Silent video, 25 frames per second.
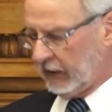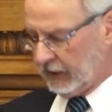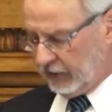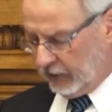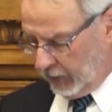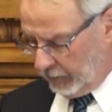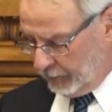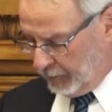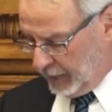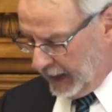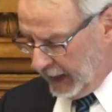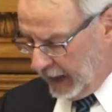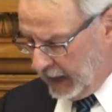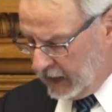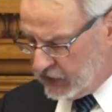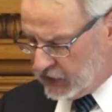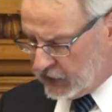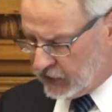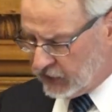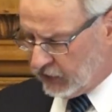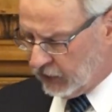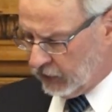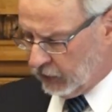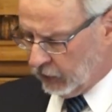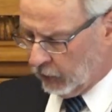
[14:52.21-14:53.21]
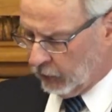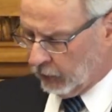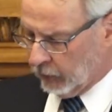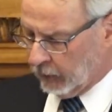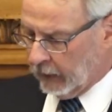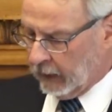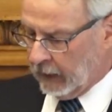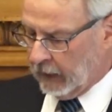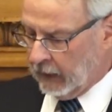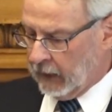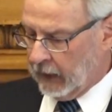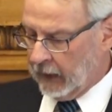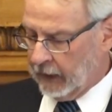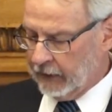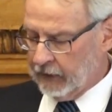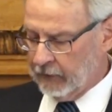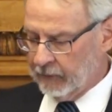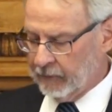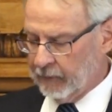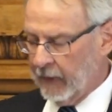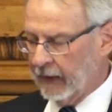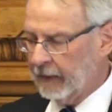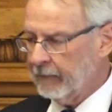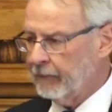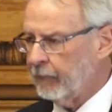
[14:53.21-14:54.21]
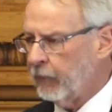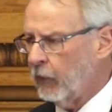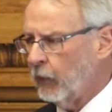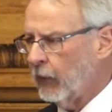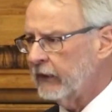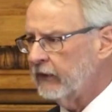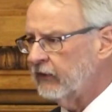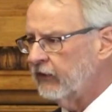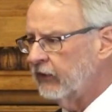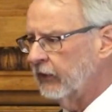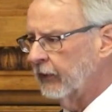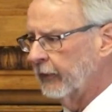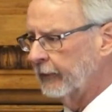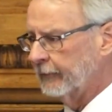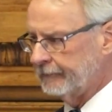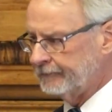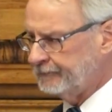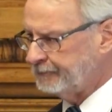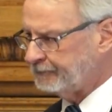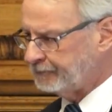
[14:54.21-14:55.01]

It's on page 2 under my point 2.